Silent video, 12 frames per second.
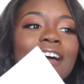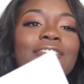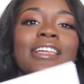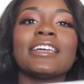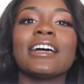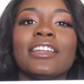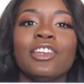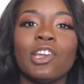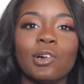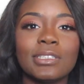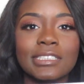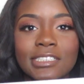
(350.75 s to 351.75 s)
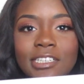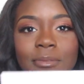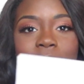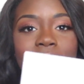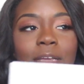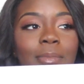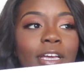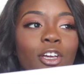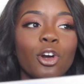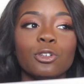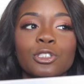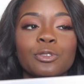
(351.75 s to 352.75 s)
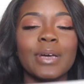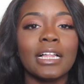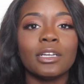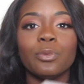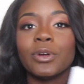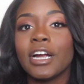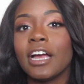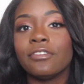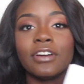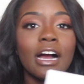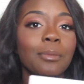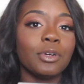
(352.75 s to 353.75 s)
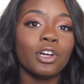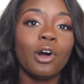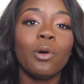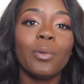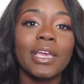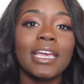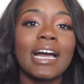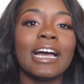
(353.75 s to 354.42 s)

I feel like I know this is going to be like my go-to palette wherever I'm going.